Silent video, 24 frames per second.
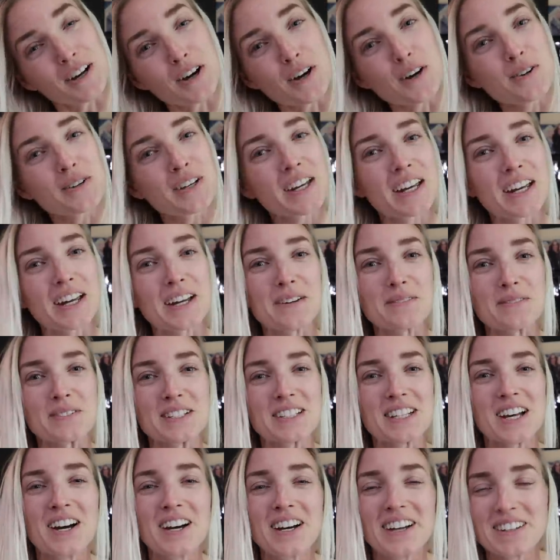Okay,
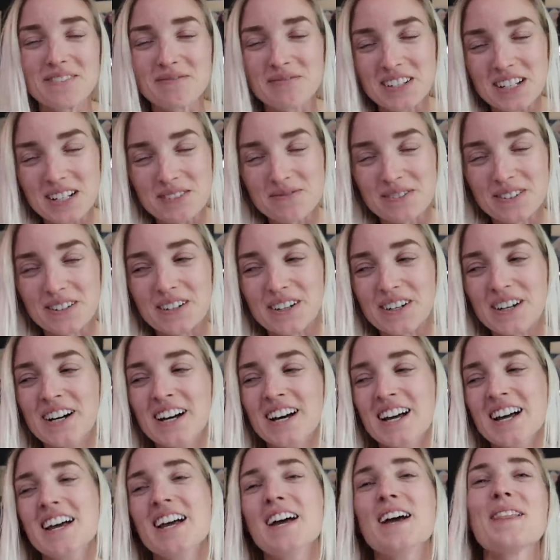Amazon people,
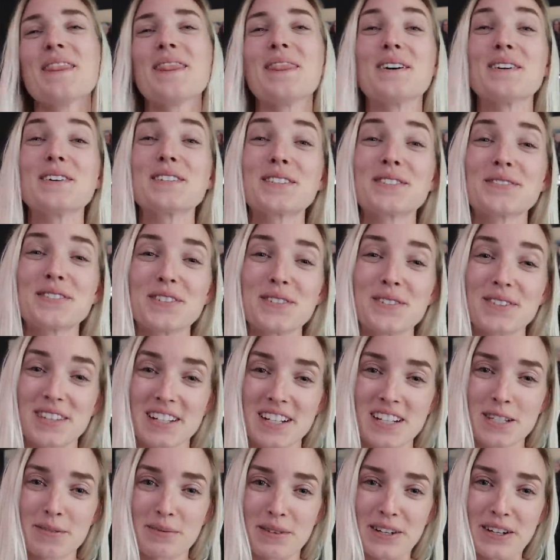those of you with
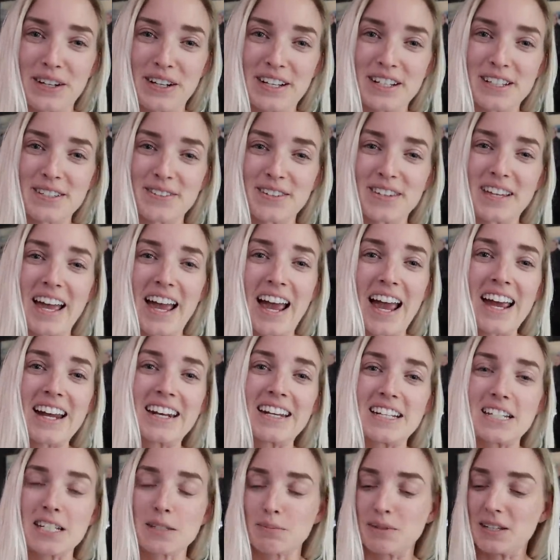experience with
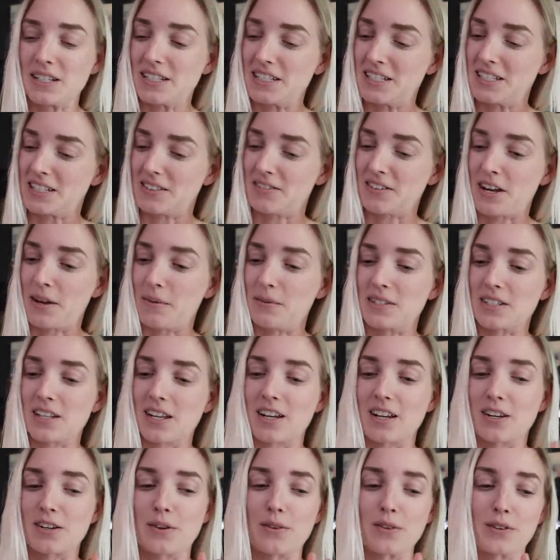any species of
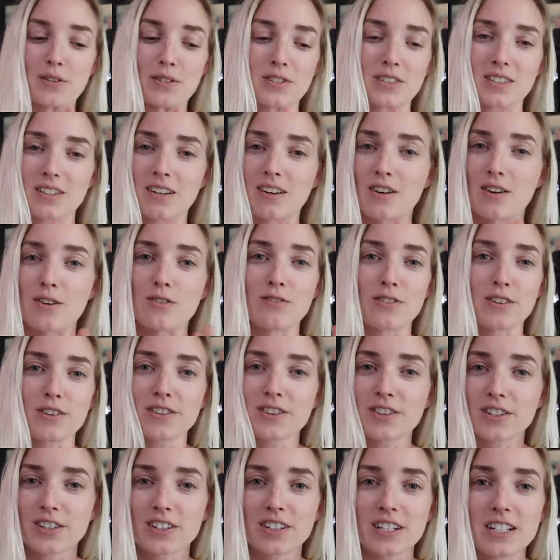Amazon, I know there's over
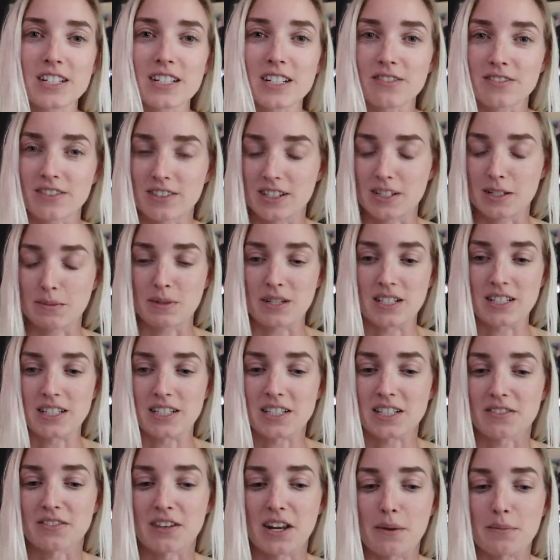30 different
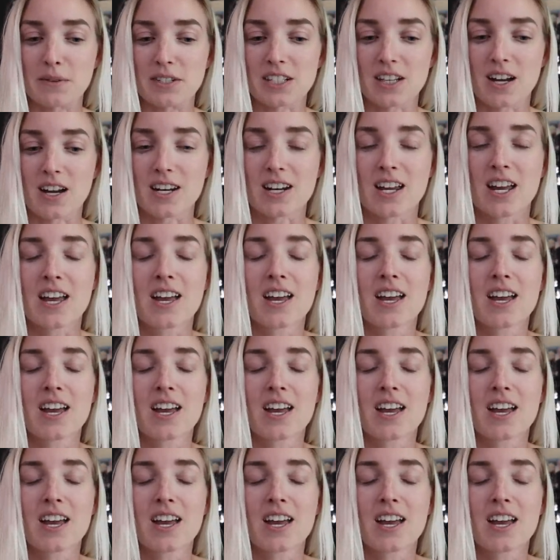species of Amazon.